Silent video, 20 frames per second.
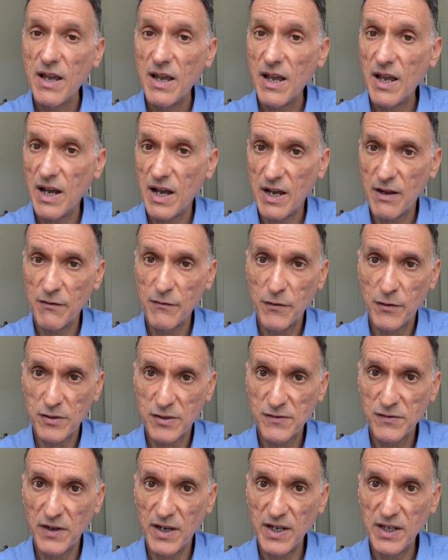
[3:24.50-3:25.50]
a high
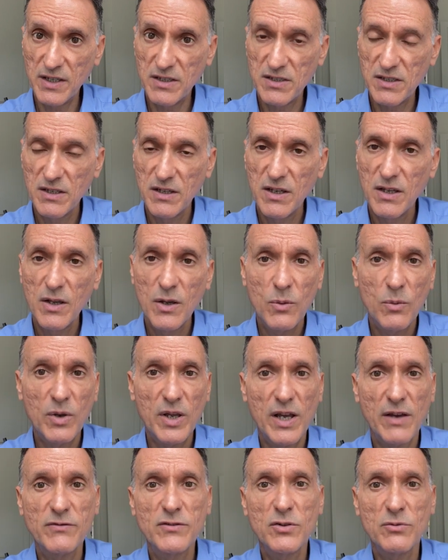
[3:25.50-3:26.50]
phosphate. We
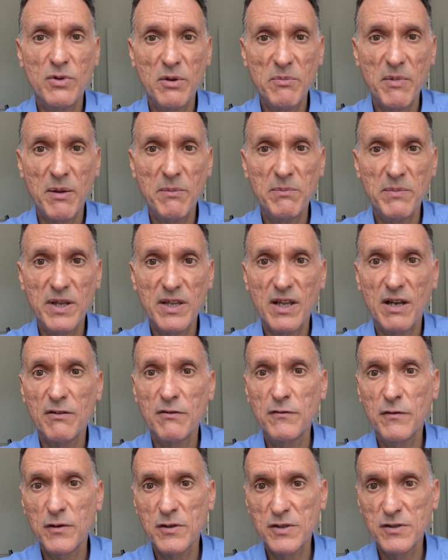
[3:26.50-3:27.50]
have to remember that
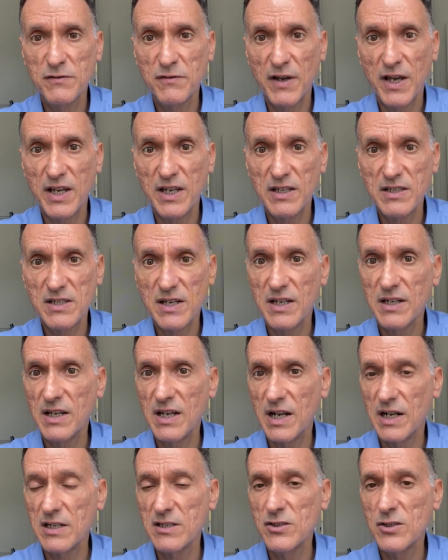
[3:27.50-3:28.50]
phosphate and
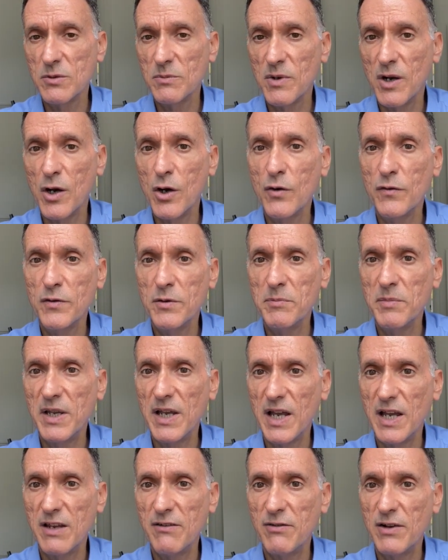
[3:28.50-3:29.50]
calcium often
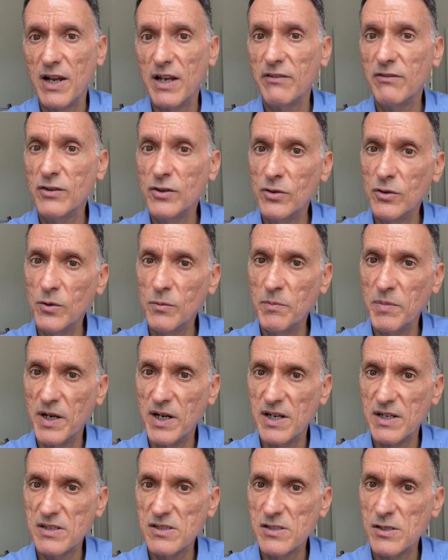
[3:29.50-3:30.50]
behave like two
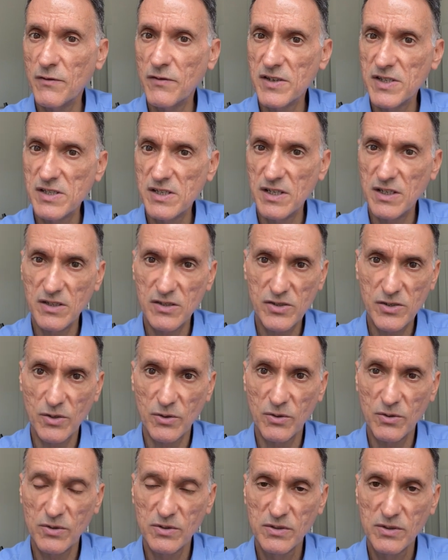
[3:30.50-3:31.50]
parts of a
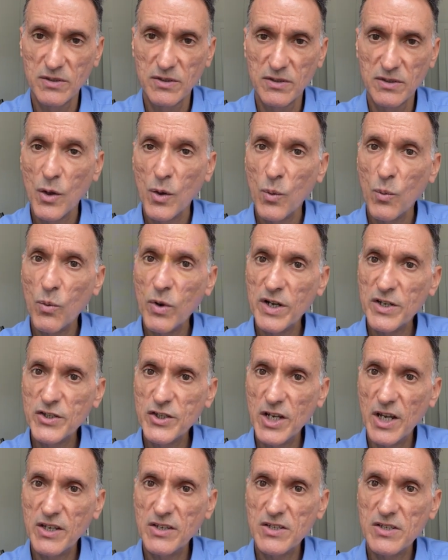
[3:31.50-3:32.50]
seesaw, where
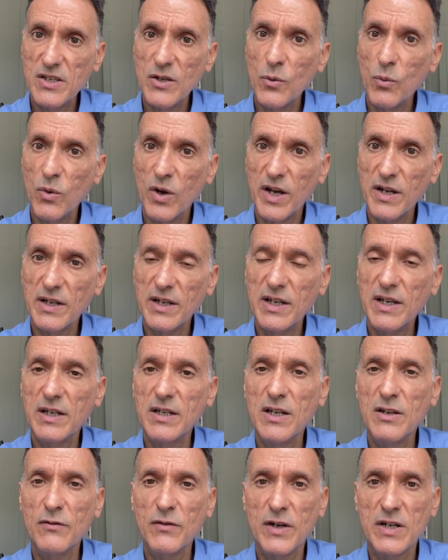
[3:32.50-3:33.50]
changes in one can
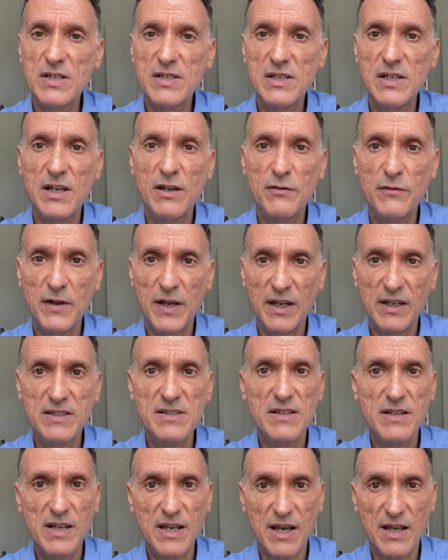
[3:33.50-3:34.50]
inversely
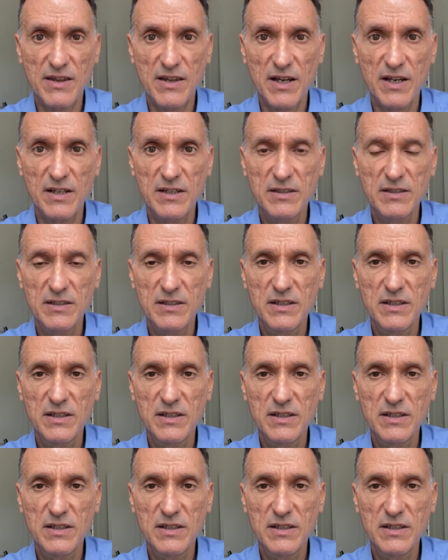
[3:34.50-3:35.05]
affect the other.